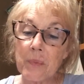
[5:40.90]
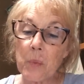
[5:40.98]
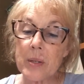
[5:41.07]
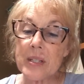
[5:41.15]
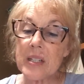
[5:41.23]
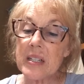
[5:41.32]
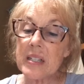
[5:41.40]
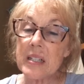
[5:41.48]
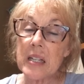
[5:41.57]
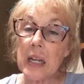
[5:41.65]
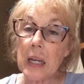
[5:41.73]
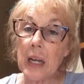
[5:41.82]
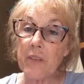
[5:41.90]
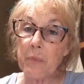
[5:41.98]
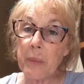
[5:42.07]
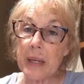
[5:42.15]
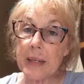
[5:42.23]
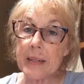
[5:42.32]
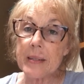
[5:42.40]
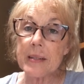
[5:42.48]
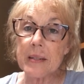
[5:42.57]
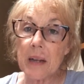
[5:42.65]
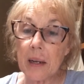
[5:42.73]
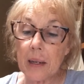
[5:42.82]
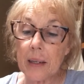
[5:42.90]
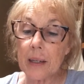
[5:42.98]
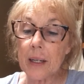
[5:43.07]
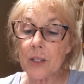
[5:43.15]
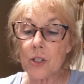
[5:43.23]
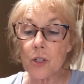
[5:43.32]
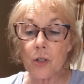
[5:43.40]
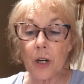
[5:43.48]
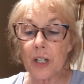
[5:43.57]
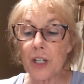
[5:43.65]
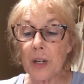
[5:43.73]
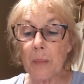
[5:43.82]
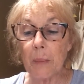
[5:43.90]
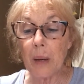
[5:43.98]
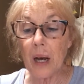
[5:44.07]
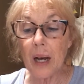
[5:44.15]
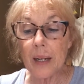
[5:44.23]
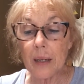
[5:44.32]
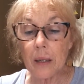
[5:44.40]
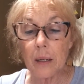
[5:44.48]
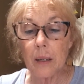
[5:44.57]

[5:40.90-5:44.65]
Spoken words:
Was he sick of being stuck in construction mud,